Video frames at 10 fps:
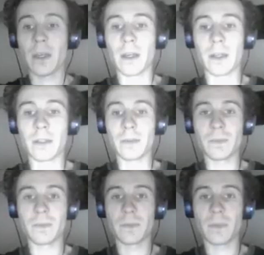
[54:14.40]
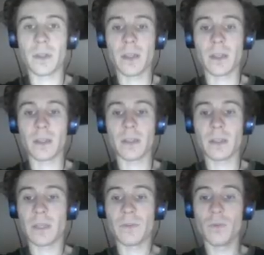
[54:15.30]

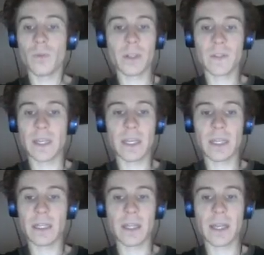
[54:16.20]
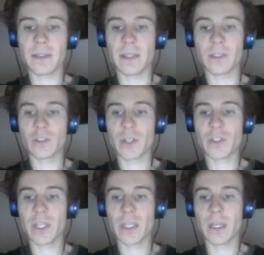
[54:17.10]
If you want to say any last thing
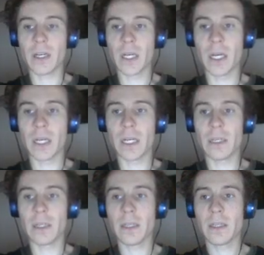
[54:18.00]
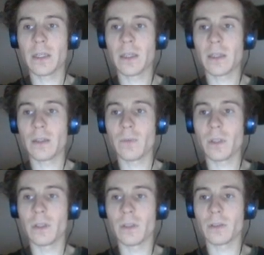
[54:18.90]
stretchy, I
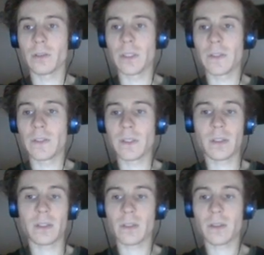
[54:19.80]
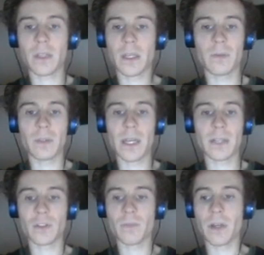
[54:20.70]
will just I will
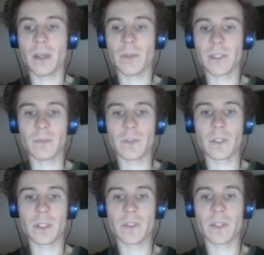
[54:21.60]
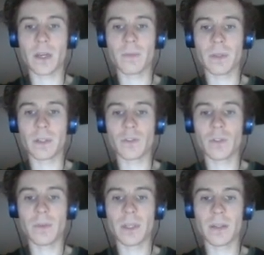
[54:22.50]
answer, but otherwise I'm just gonna stop
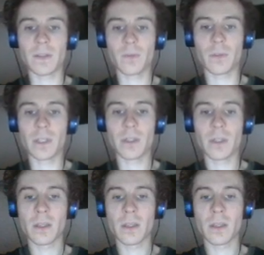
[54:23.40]
streaming at this point.